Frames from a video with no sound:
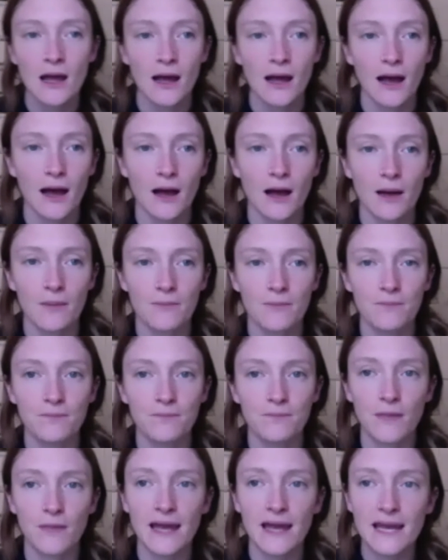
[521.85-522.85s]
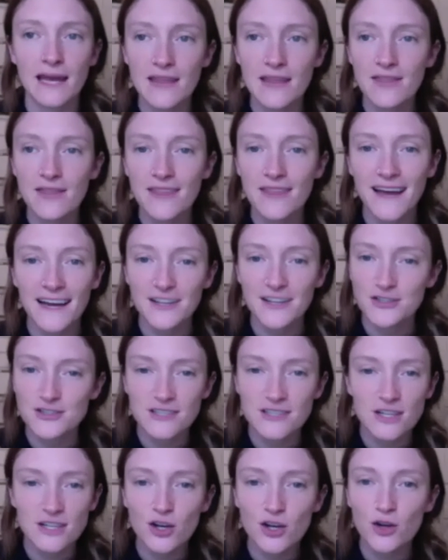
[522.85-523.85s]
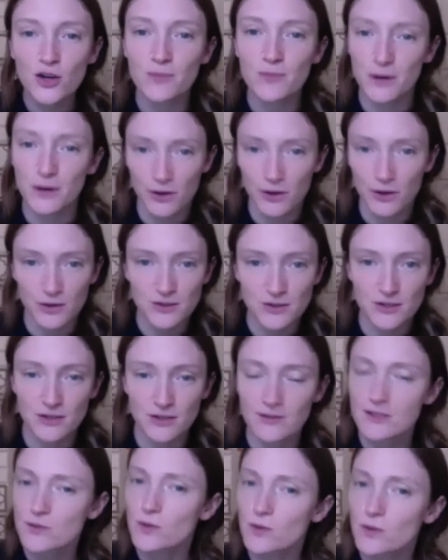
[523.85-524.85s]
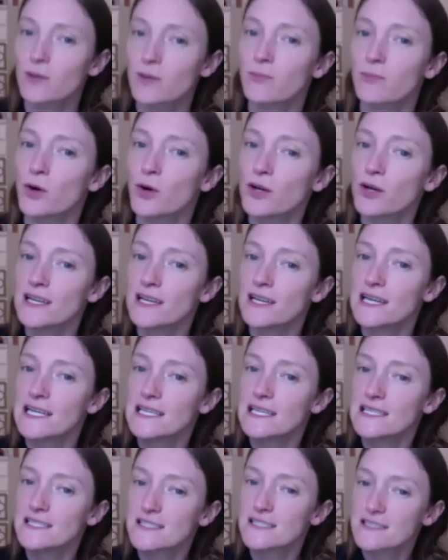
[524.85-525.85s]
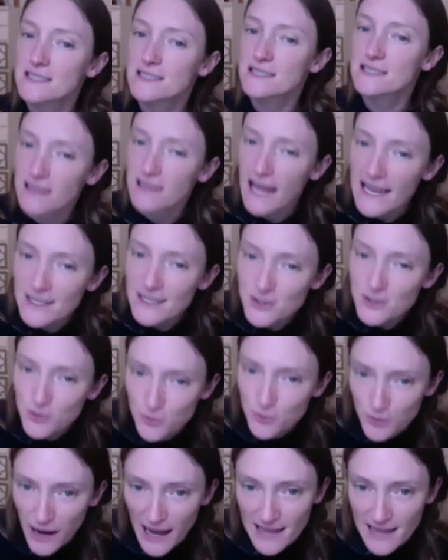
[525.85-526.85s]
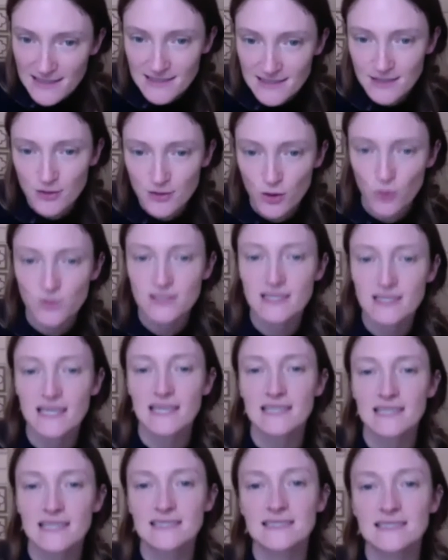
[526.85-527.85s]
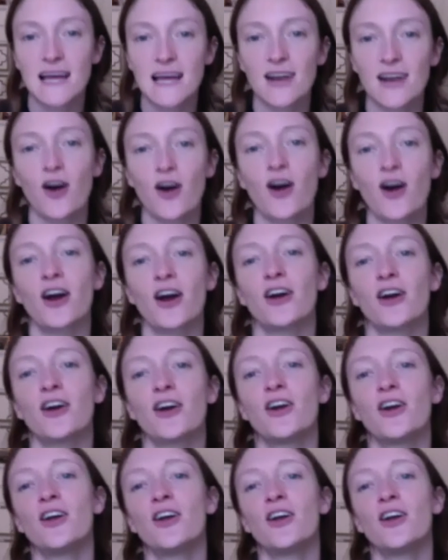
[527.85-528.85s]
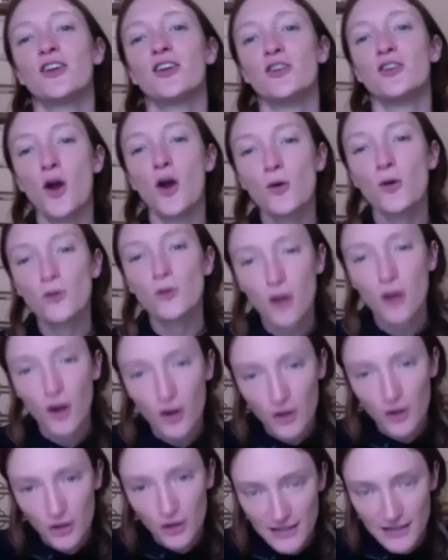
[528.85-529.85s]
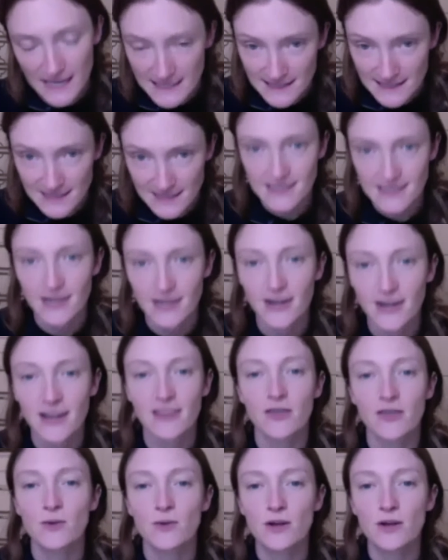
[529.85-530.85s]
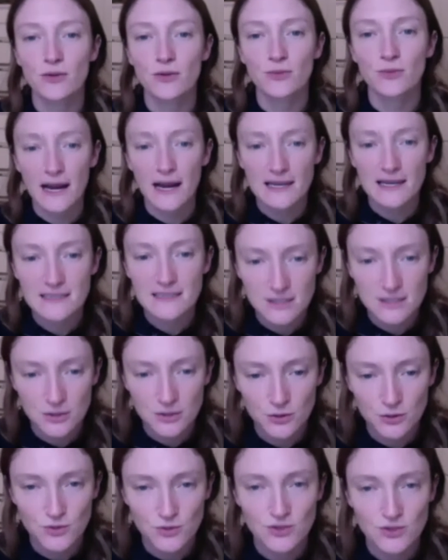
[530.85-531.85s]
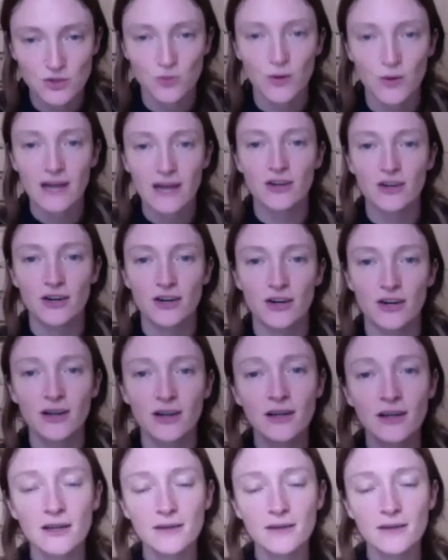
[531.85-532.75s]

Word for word: Um, and in that, just like a good burial service, we're going to put in, lay to rest those things that are no longer necessary, that we are ready to surrender